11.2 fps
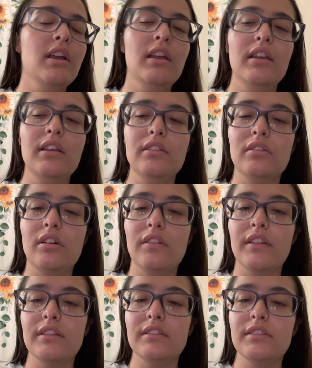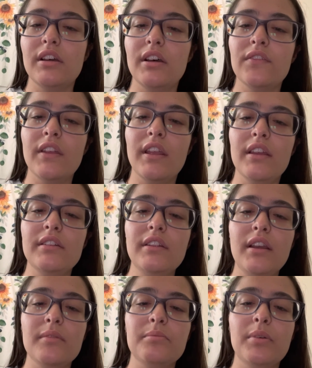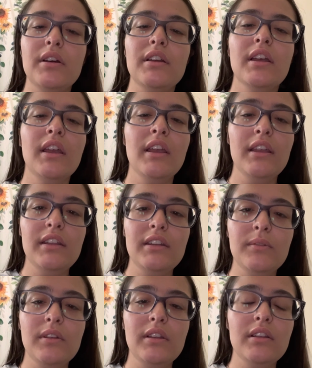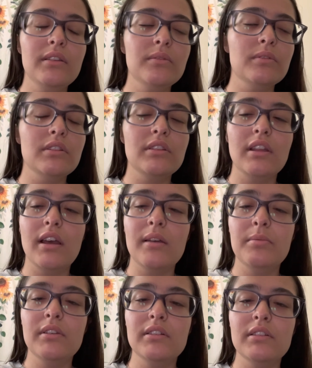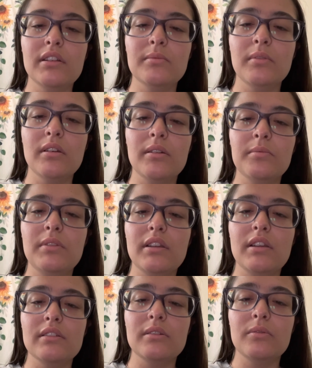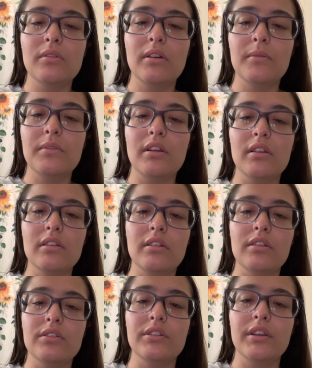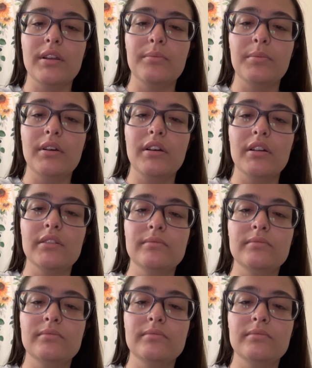and all that stuff. And yeah, but anyways, with that being said, that's my update, because I will update you guys later. So yeah, bye.